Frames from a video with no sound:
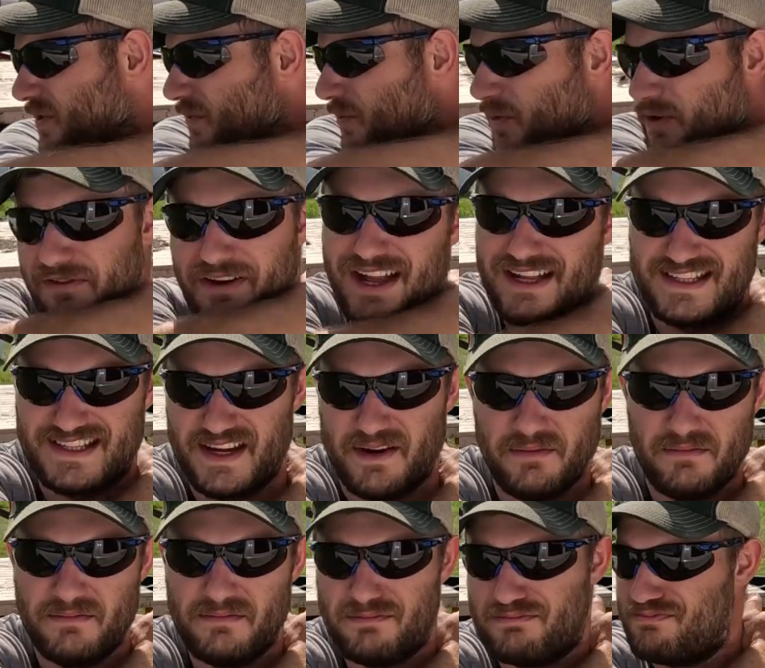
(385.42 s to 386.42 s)
We've had
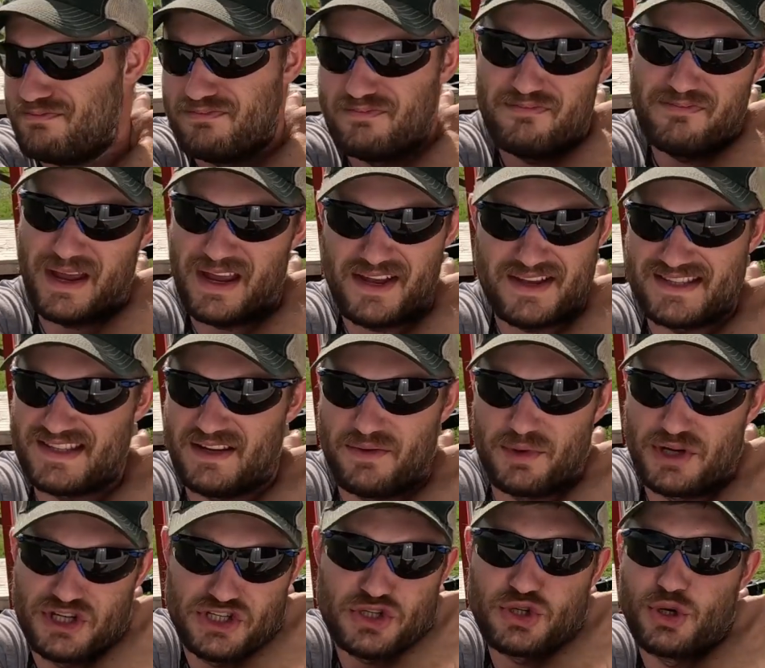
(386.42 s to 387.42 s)
some bales that
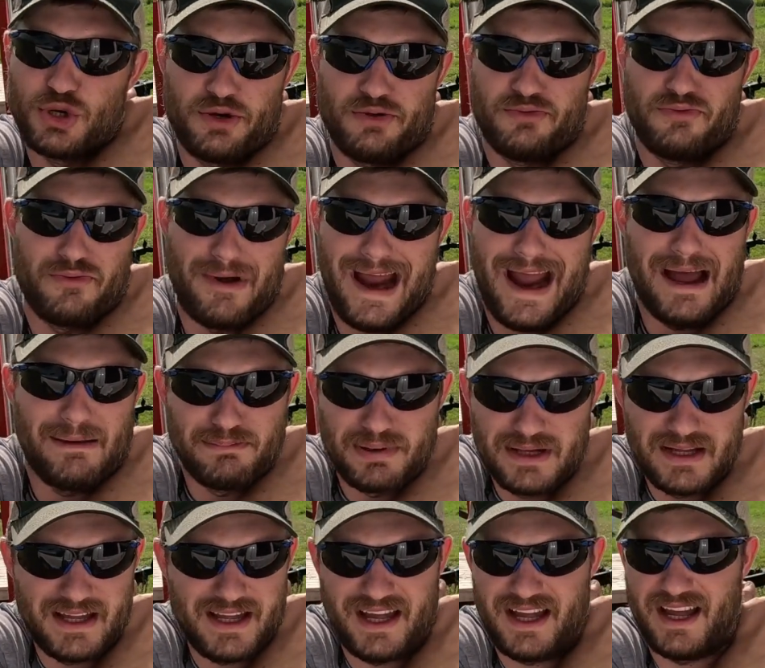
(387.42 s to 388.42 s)
we just couldn't wrap
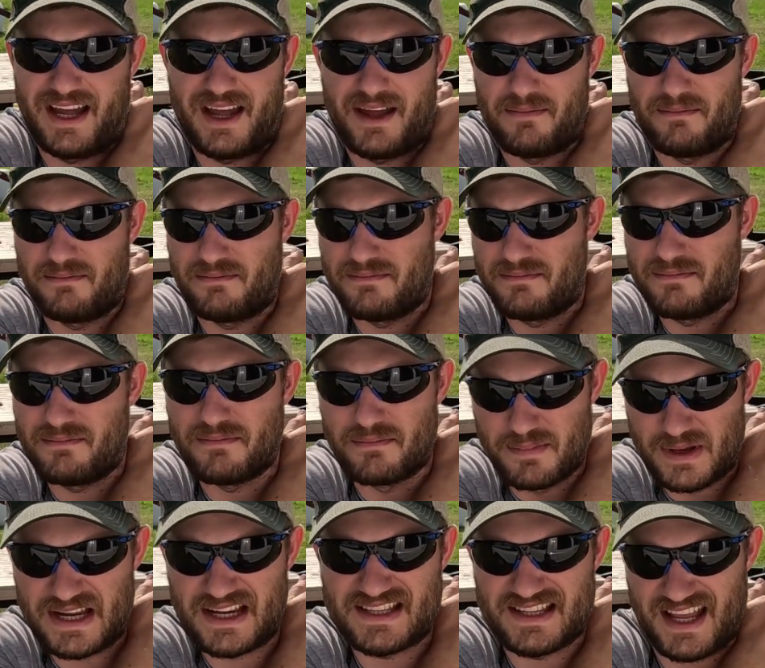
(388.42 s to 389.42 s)

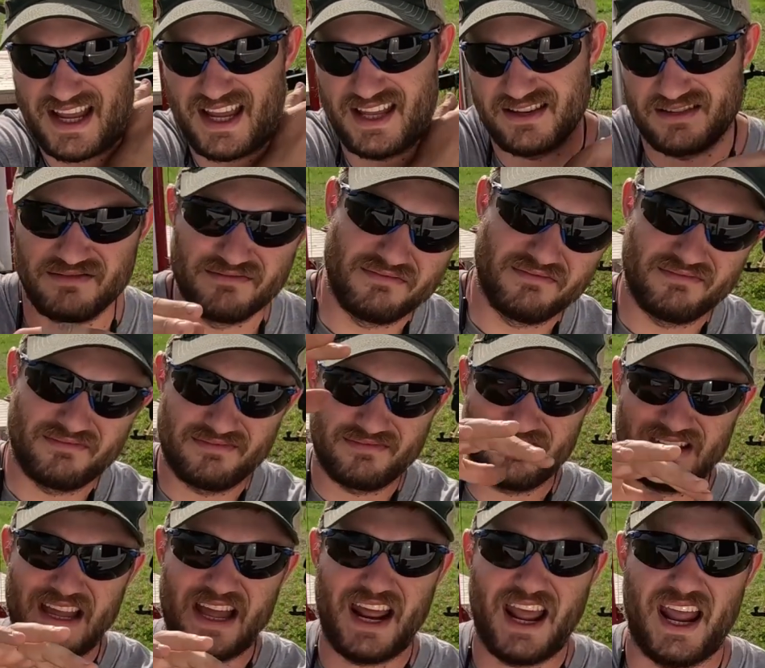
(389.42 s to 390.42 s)
because they had
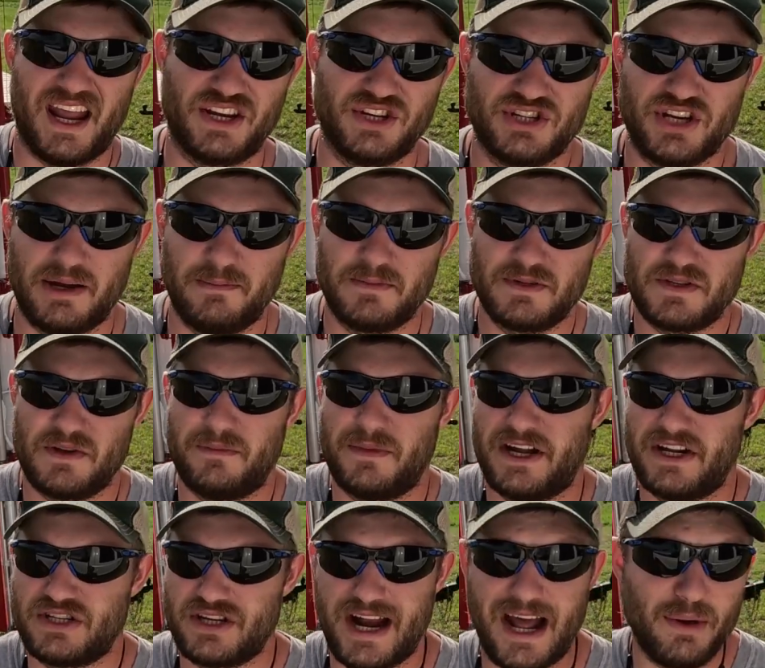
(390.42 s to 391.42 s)
kind of egg-shaped so
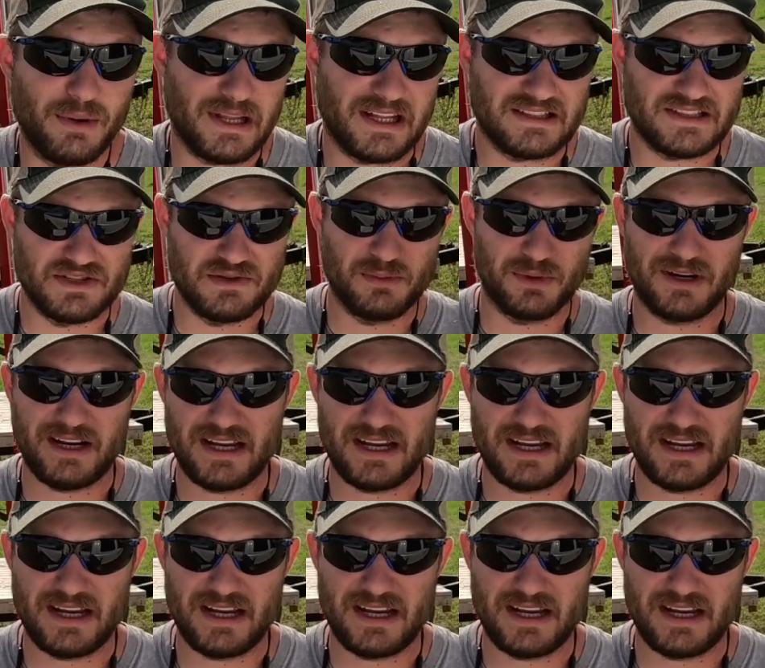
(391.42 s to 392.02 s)
much. And I would like to do more